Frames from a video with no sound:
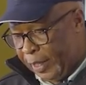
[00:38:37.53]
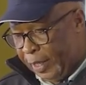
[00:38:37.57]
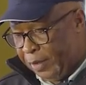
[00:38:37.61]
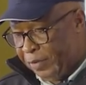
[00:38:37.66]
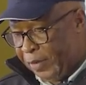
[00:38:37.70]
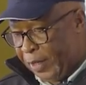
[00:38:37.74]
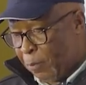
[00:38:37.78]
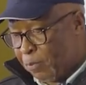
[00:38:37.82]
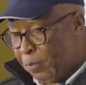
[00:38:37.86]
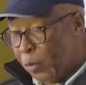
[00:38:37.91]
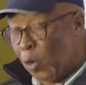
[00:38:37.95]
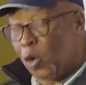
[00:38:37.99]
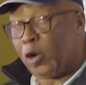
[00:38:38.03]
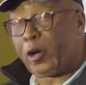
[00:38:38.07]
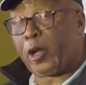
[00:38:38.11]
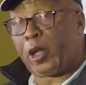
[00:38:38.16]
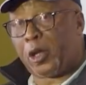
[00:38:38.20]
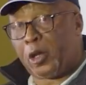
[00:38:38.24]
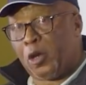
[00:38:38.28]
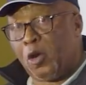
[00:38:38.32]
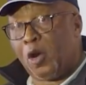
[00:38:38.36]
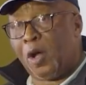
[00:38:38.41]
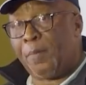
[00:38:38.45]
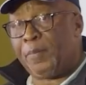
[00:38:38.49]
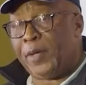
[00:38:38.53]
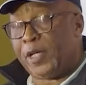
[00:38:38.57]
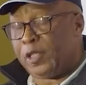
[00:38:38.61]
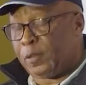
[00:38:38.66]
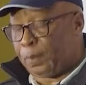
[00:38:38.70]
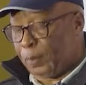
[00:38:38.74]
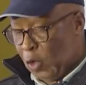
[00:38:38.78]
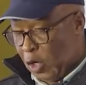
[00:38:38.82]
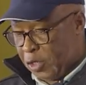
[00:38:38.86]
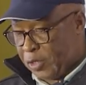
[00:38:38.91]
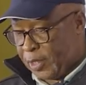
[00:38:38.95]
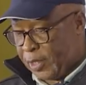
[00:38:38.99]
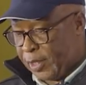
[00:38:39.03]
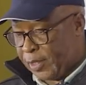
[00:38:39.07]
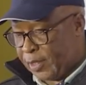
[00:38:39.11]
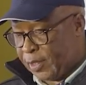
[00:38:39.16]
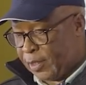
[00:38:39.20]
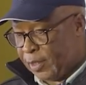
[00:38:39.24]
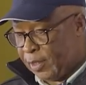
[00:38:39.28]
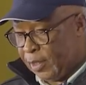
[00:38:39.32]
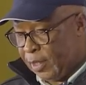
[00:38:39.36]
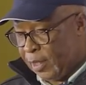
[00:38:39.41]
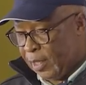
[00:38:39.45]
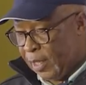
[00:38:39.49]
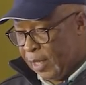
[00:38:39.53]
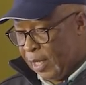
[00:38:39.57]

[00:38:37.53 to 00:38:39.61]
in the procurement process